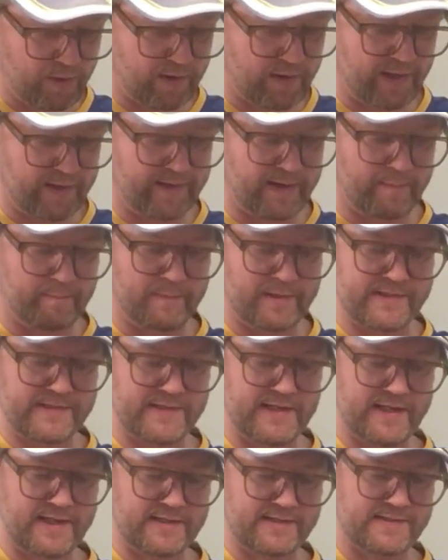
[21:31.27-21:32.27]
and number
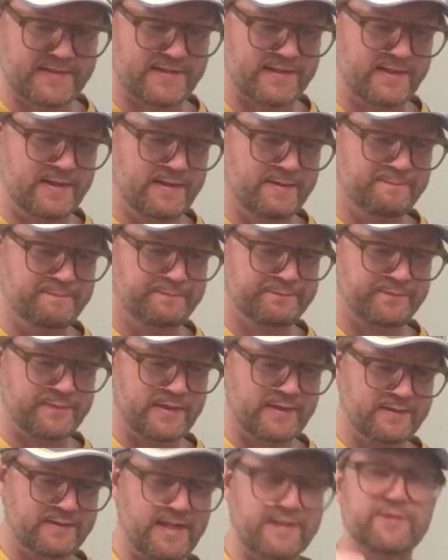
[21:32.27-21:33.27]
6.
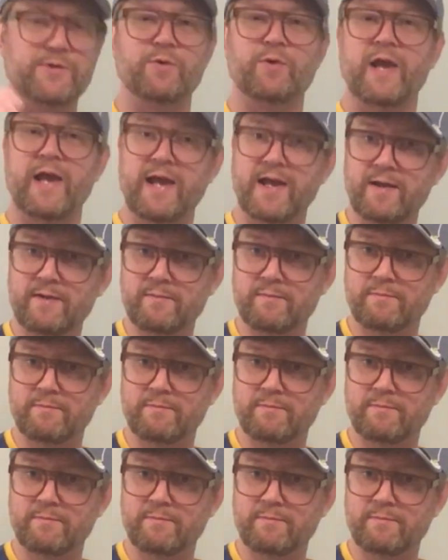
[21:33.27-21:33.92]
That's okay,